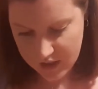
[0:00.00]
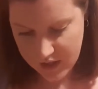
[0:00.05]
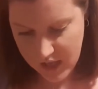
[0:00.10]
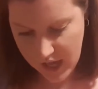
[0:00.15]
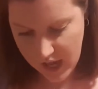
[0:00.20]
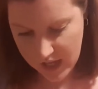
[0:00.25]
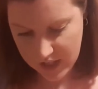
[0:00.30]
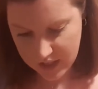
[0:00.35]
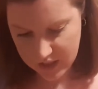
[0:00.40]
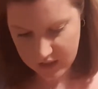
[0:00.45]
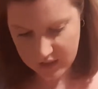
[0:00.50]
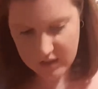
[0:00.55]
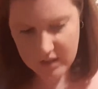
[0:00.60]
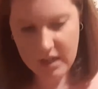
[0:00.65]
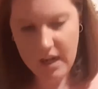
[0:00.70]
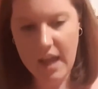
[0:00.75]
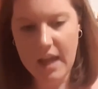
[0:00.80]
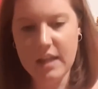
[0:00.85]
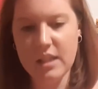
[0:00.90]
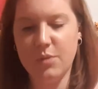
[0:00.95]
Then
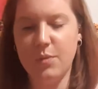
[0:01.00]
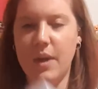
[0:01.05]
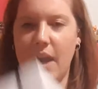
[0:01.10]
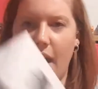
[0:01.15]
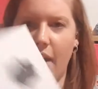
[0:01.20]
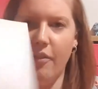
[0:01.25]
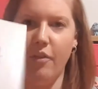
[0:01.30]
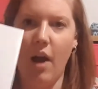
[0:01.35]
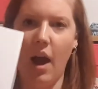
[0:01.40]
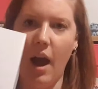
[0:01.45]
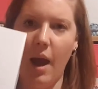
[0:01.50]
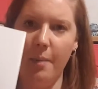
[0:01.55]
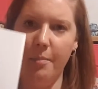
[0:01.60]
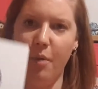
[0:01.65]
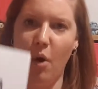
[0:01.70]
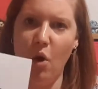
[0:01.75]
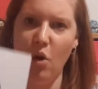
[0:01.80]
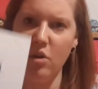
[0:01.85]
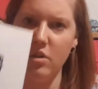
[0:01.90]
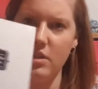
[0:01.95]
next we have a
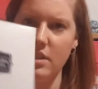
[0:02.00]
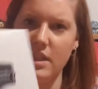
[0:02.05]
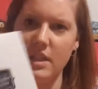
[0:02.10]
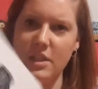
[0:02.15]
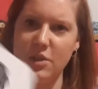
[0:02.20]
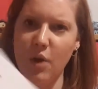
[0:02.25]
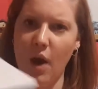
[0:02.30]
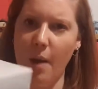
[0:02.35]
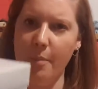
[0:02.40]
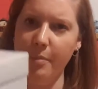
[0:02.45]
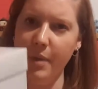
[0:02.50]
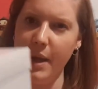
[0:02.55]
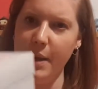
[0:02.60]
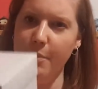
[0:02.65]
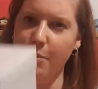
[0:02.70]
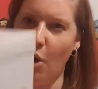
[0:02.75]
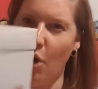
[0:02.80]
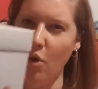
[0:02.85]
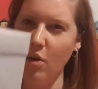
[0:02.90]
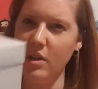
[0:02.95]
box. It's quite a
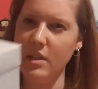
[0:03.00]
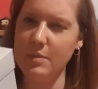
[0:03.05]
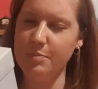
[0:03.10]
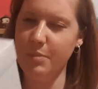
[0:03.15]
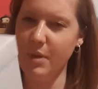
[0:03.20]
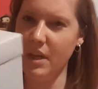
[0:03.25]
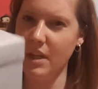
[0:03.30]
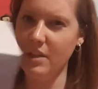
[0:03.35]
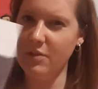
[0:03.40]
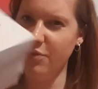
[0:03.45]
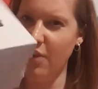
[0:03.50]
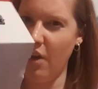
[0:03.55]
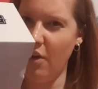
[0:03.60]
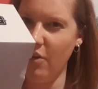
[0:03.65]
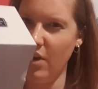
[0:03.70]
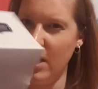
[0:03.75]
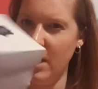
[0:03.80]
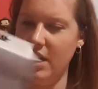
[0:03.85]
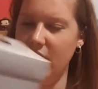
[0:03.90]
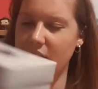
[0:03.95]
big box, but it's
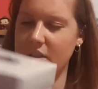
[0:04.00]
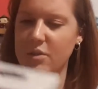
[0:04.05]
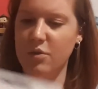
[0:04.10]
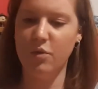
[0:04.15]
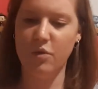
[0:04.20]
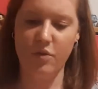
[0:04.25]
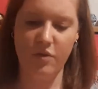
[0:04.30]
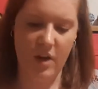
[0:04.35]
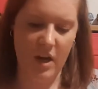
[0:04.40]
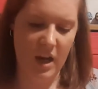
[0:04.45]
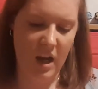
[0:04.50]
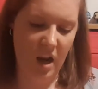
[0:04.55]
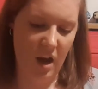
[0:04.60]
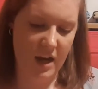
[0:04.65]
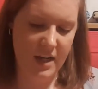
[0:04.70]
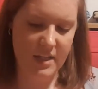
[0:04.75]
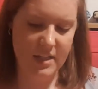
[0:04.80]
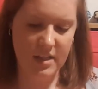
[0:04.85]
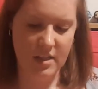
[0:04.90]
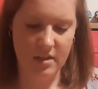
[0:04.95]
very sort of
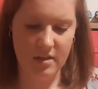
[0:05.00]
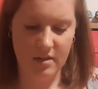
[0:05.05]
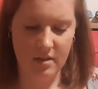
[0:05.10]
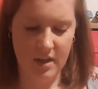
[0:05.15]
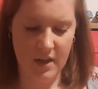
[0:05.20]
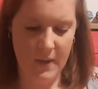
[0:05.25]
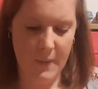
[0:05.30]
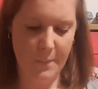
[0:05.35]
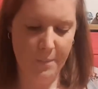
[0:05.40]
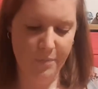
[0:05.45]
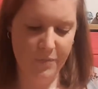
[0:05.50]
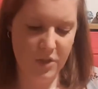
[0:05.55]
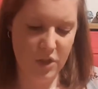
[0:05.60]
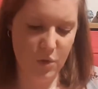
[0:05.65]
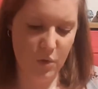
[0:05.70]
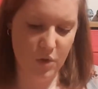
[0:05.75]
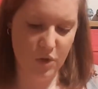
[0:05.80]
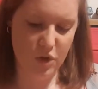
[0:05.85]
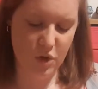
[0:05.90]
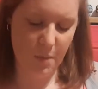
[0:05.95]
light.
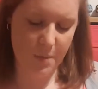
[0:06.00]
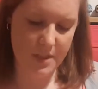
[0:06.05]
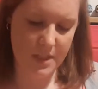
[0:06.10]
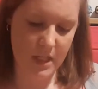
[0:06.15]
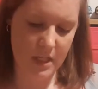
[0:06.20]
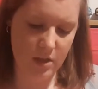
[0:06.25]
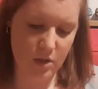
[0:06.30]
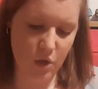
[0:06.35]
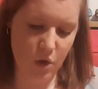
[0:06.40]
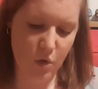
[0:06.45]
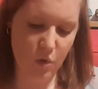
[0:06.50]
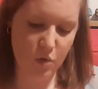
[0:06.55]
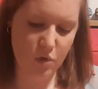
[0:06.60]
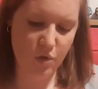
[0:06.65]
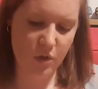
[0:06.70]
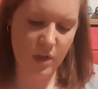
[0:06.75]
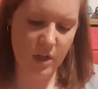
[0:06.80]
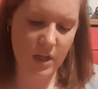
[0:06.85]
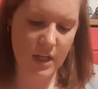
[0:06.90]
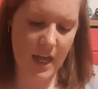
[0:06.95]
So on the top it says
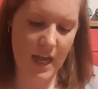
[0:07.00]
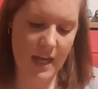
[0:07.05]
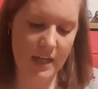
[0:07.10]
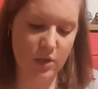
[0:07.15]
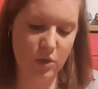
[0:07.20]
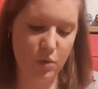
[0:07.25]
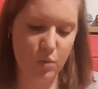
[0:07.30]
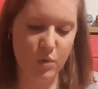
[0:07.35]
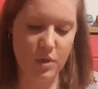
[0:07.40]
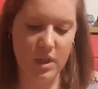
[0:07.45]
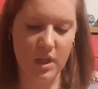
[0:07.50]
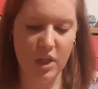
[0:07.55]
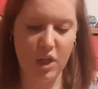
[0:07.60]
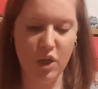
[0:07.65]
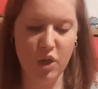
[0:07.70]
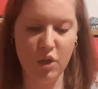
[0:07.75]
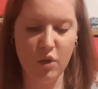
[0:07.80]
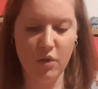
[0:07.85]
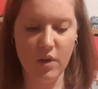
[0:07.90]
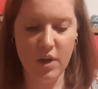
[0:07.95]
Cauldron Candles and
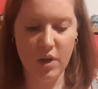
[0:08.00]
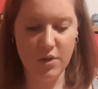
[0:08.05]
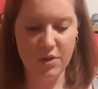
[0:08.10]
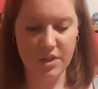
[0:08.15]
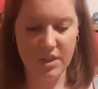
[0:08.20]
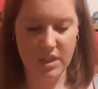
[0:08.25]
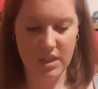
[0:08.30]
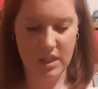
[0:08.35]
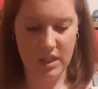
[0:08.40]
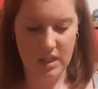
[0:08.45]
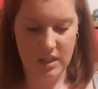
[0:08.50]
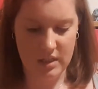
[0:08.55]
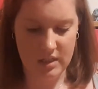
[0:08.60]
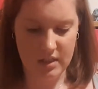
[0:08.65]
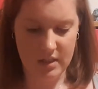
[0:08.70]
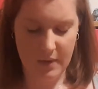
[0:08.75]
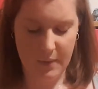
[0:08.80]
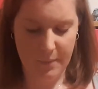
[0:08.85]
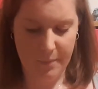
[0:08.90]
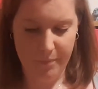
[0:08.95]

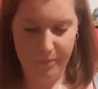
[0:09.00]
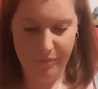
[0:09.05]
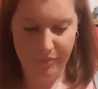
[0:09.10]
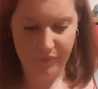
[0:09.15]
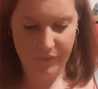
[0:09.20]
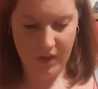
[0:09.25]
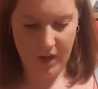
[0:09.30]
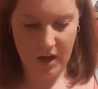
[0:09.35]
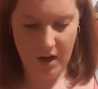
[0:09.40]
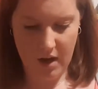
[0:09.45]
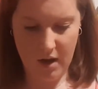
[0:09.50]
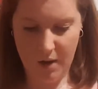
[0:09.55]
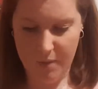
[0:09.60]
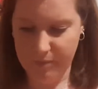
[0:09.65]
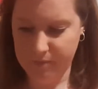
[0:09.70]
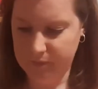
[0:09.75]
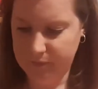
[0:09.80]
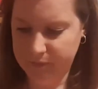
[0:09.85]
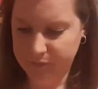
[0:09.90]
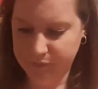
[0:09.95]
Curiosities.
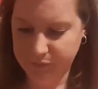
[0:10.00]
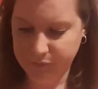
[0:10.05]
Um,